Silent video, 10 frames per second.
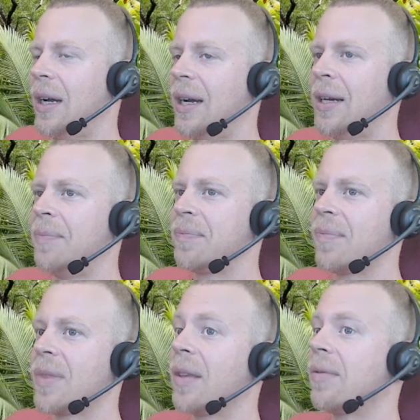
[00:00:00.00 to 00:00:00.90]
um,
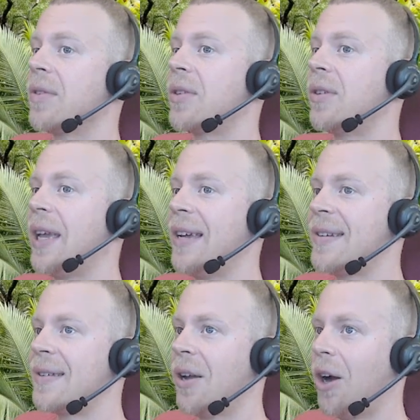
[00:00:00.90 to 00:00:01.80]

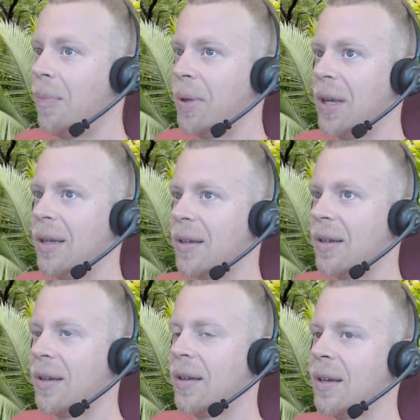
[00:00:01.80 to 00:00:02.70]
today's
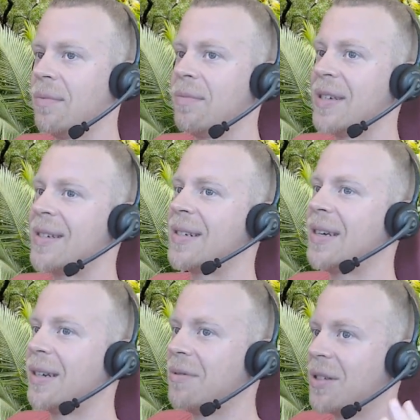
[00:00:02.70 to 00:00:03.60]
topic, as I
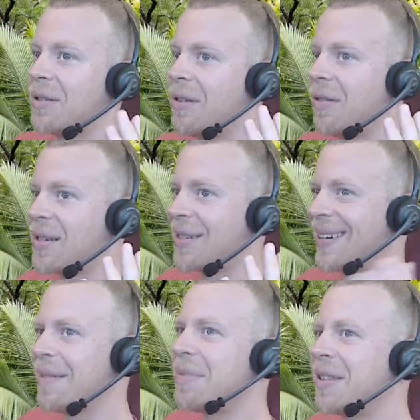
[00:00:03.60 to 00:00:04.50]
said, I want to turn this a
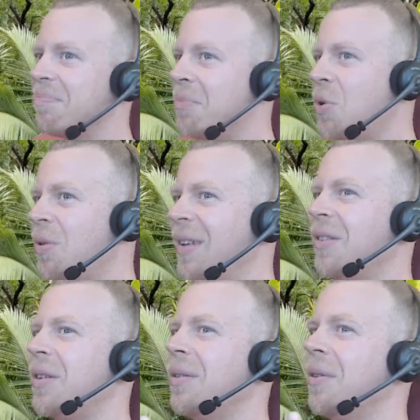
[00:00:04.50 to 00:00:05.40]
little bit more
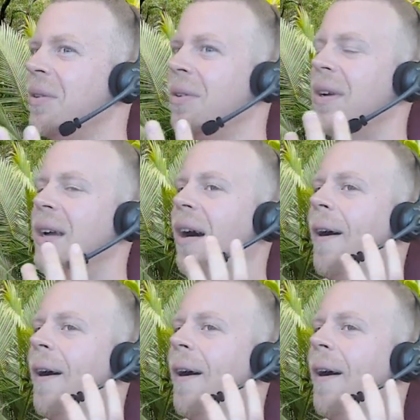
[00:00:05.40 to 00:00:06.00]
into